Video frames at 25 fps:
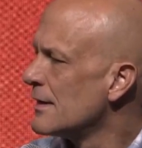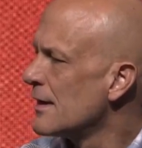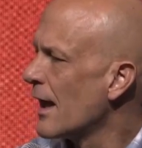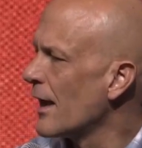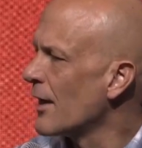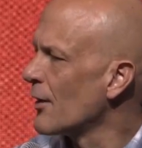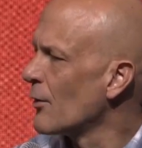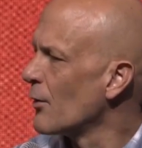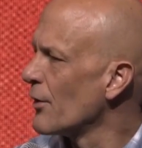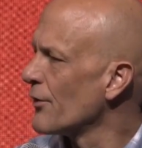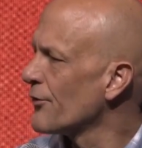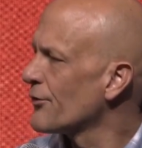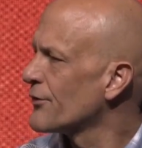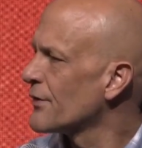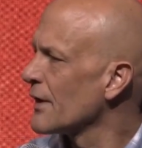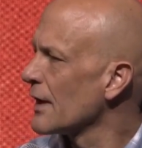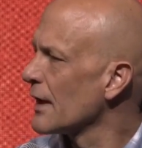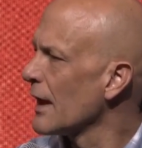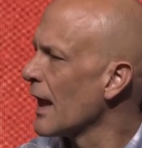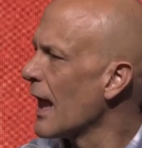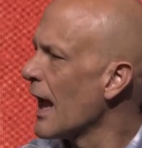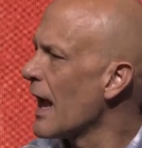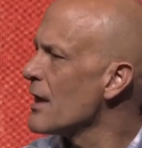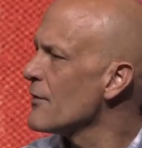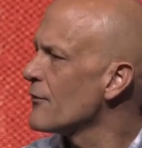and it was
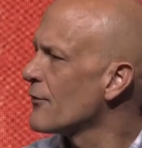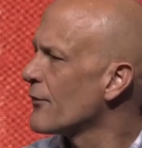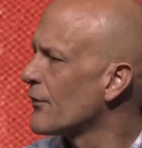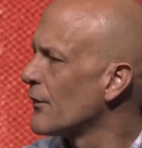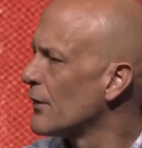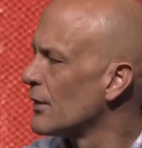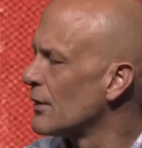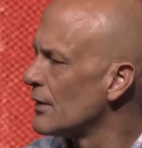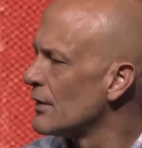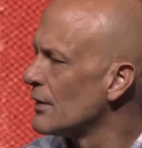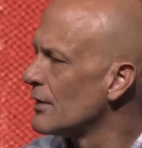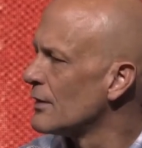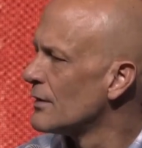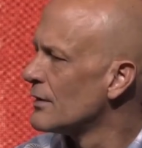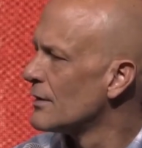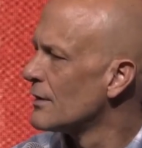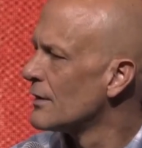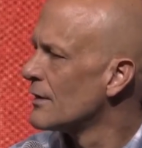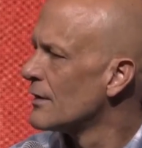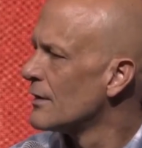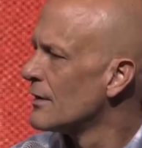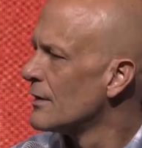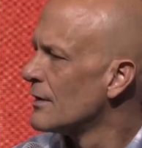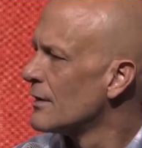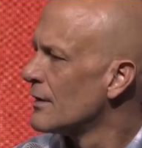delightful,
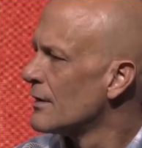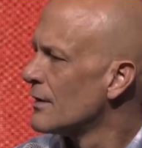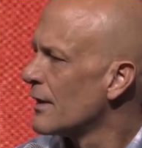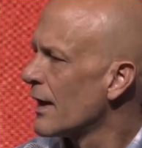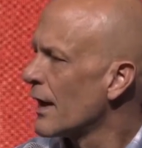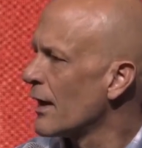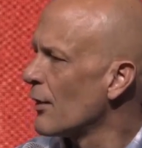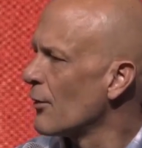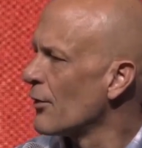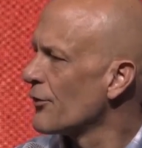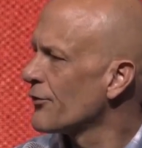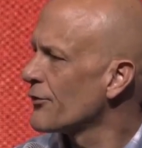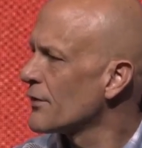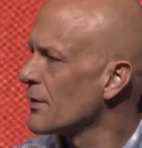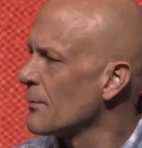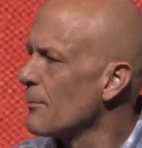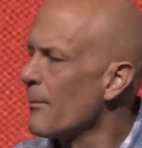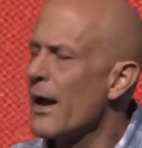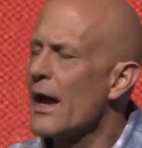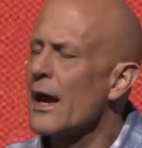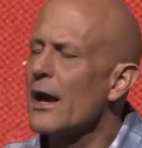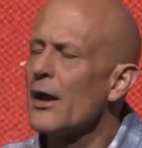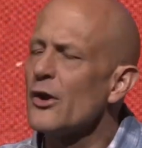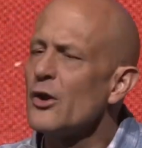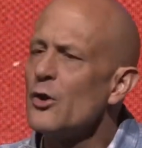and it was to
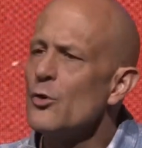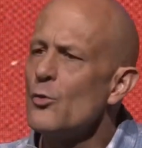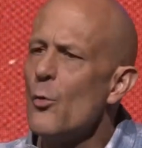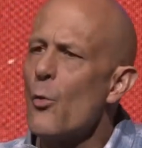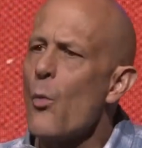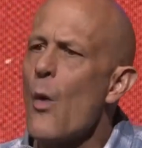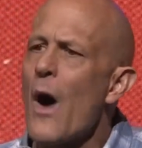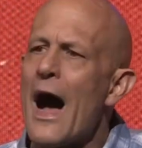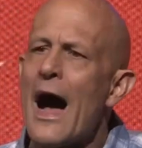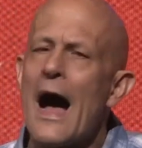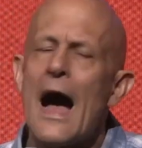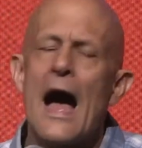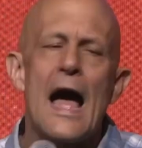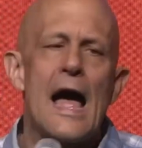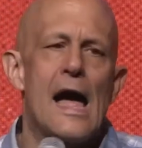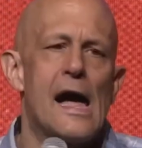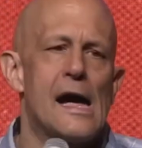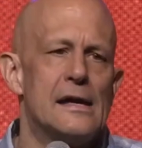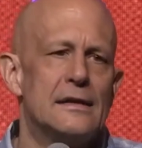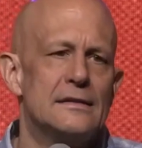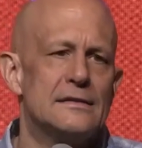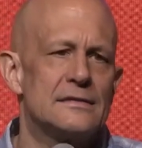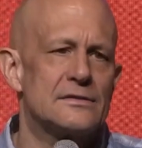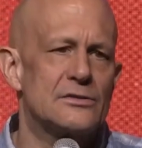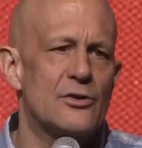make you
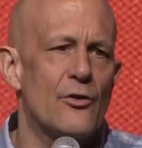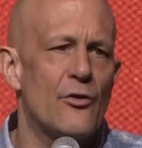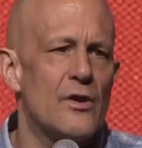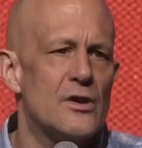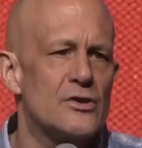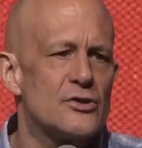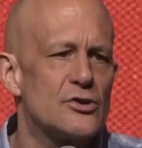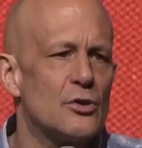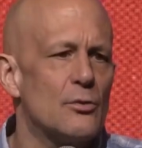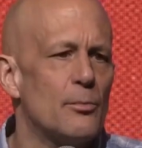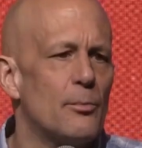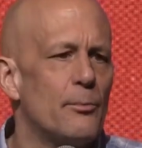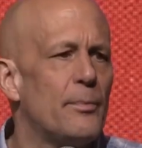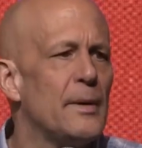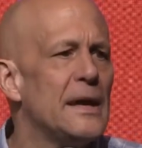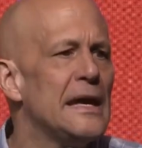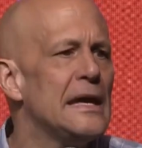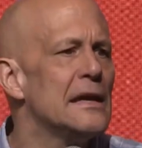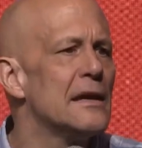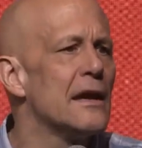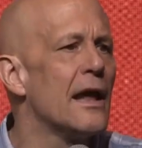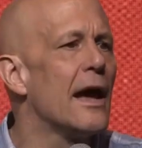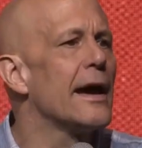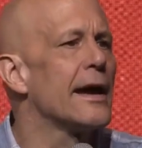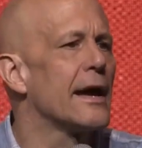wise so that you'll
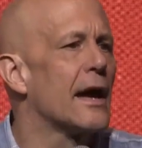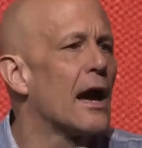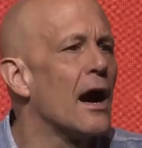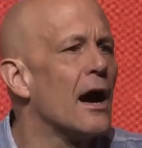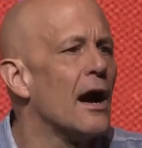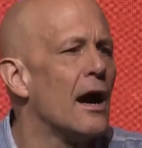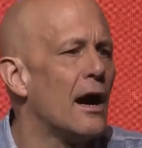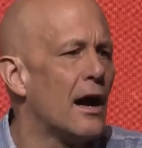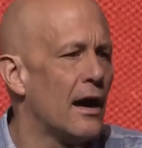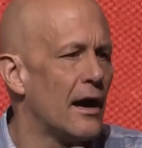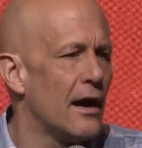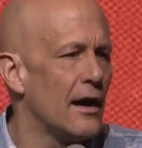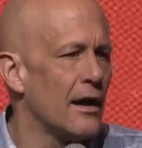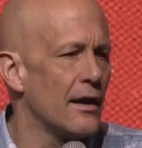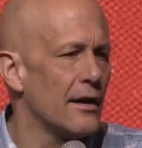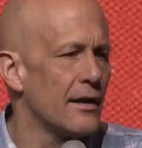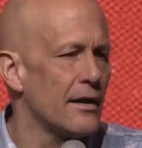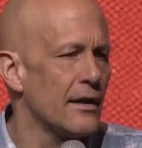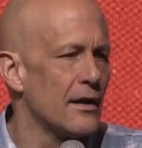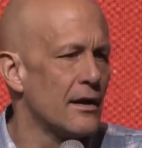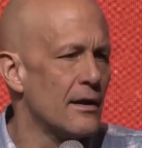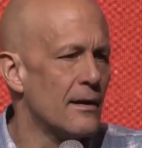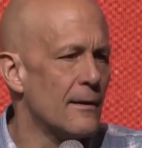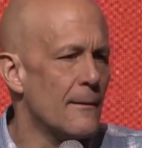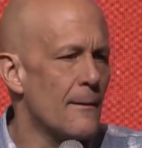be like God.
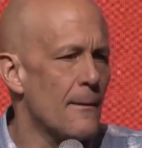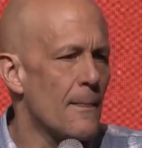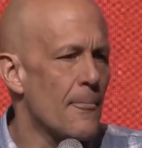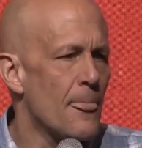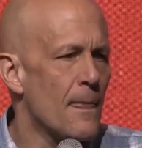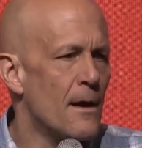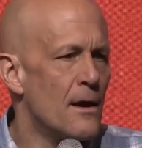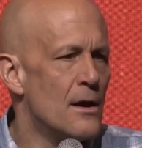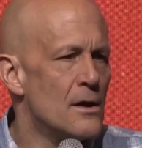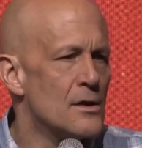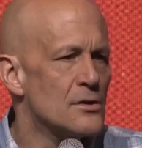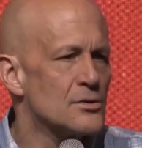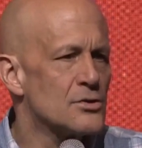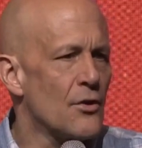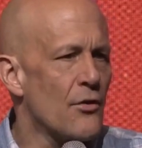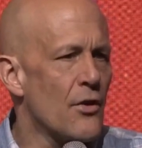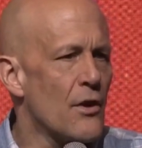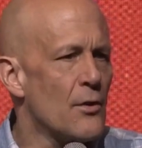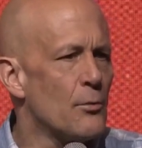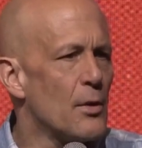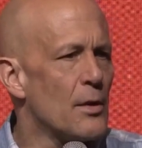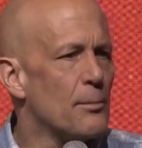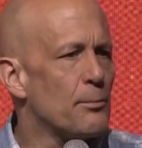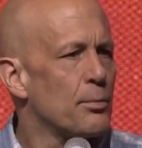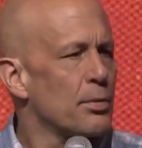So
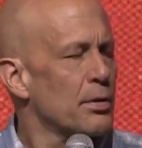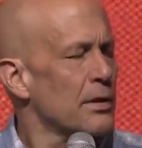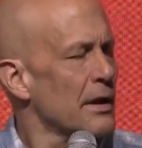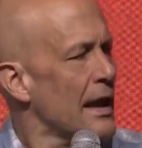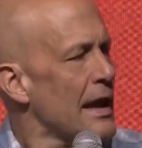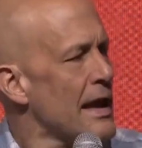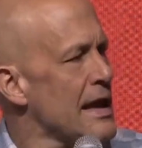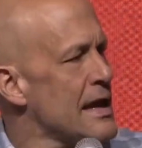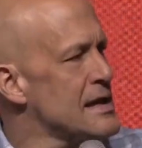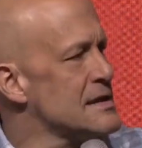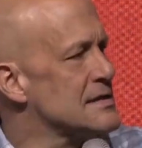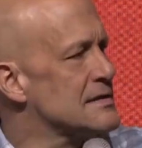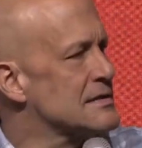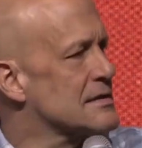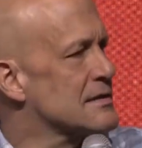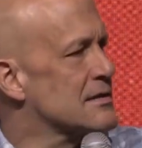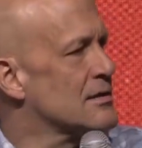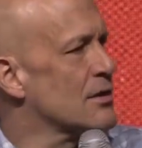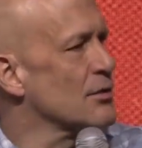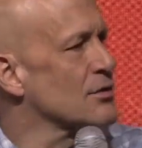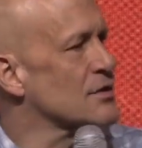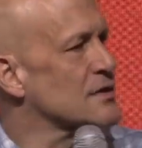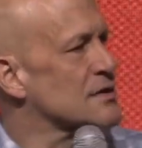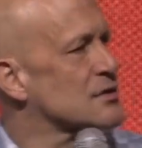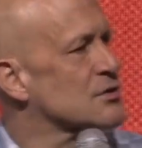they replaced
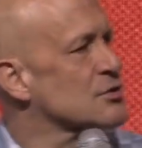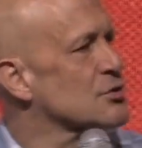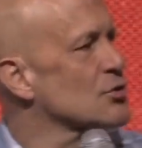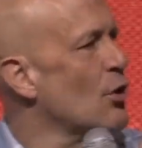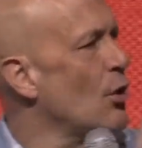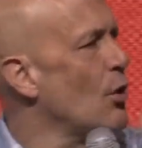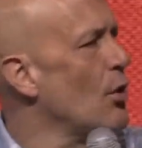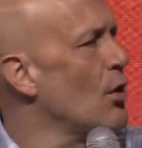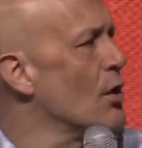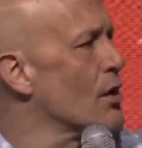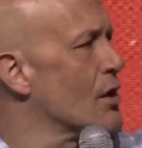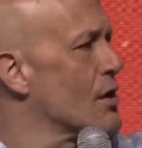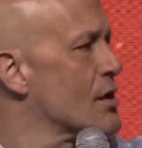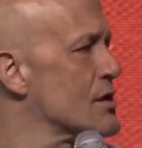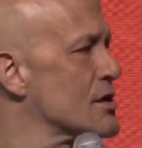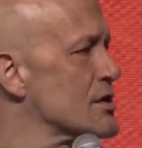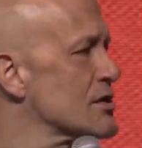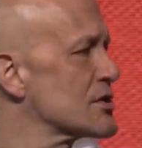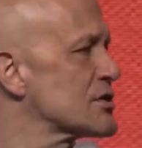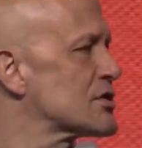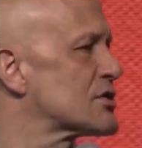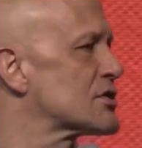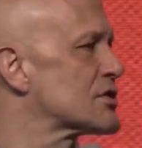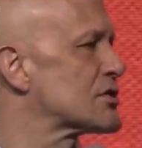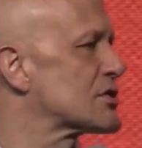the
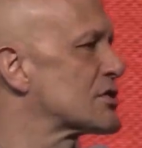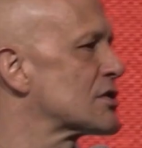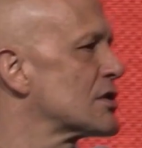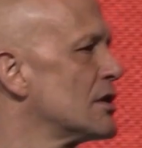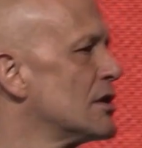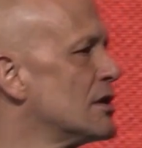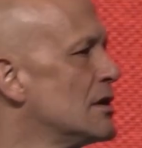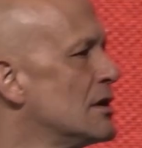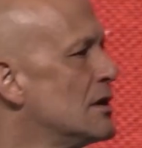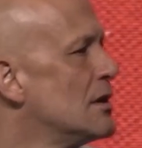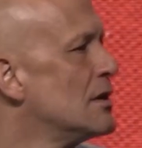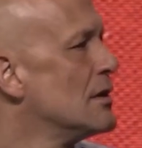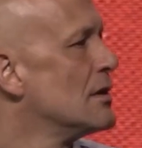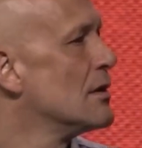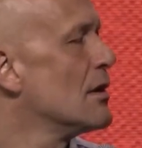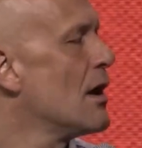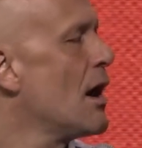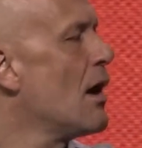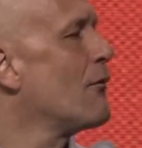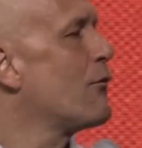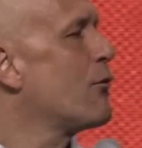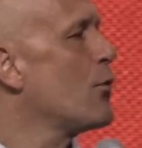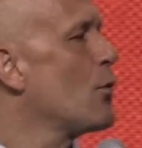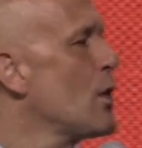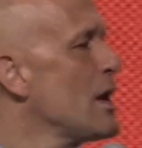source of,